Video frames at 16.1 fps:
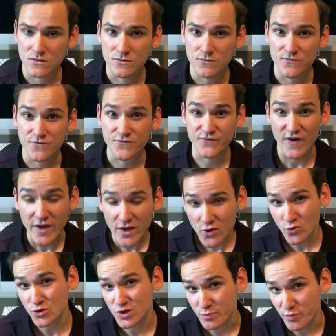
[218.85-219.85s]

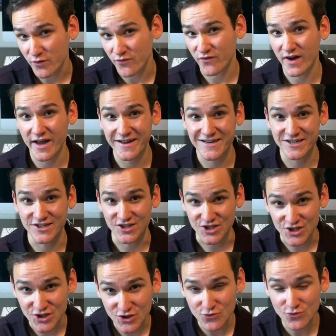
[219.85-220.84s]
failed to provide a
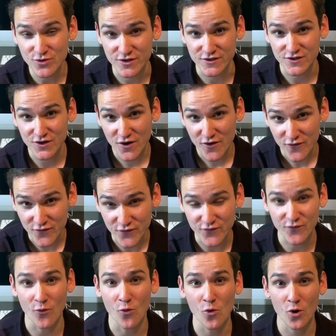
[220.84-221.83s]
student
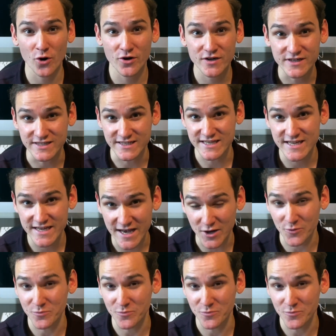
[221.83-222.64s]
for D.L.